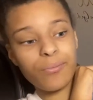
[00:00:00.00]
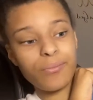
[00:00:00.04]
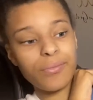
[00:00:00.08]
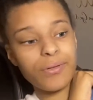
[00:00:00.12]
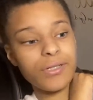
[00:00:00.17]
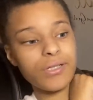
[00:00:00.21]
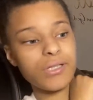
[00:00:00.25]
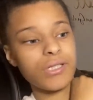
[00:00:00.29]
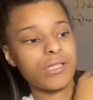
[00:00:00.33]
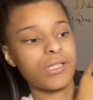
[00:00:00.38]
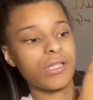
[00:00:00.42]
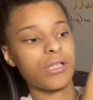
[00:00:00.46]

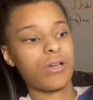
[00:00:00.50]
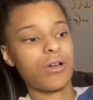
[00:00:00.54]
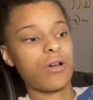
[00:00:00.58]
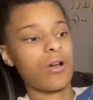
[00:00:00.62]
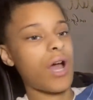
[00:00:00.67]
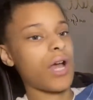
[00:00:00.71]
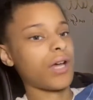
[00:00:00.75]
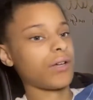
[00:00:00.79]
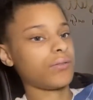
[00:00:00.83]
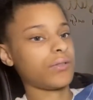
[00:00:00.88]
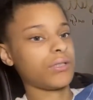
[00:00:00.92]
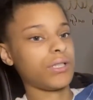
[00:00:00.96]
but still,
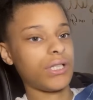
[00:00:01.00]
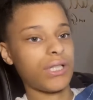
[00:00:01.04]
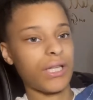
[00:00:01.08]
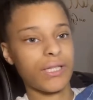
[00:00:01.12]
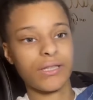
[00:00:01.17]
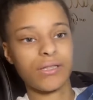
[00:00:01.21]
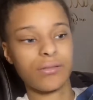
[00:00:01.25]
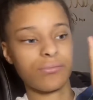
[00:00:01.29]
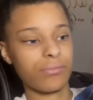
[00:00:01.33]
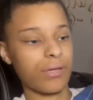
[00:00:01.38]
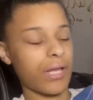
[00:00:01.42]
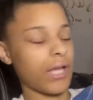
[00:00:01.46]
I really like
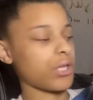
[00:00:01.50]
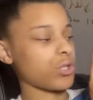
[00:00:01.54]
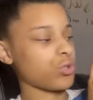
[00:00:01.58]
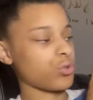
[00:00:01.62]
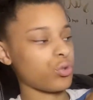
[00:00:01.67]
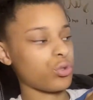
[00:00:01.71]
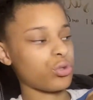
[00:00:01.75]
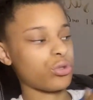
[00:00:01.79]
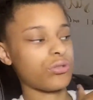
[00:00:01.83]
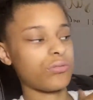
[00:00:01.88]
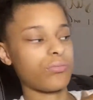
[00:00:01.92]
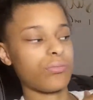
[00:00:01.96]
them black
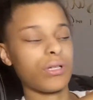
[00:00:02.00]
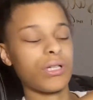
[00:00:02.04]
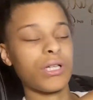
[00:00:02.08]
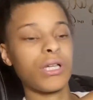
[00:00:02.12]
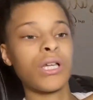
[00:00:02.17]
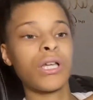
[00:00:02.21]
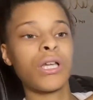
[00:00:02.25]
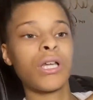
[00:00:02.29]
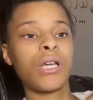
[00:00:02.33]
shorts, but